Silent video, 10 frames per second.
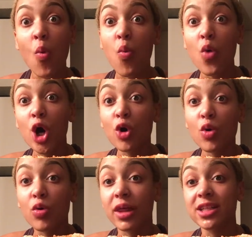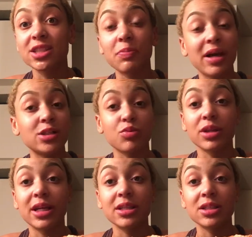whoa, that spice
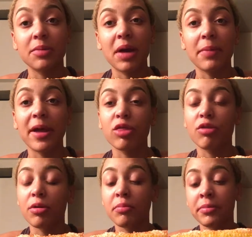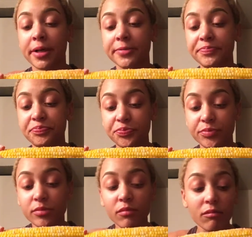really getting to the back of my throat, but
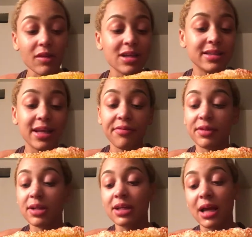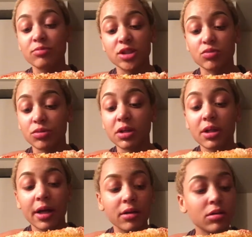definitely, I'm just really
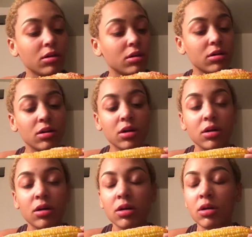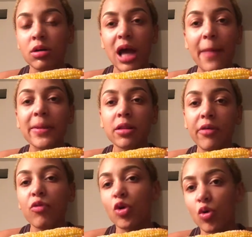like, I'm in
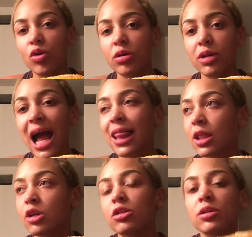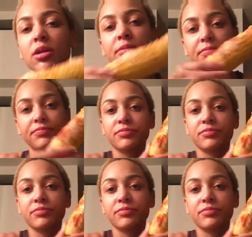love with corn. I literally,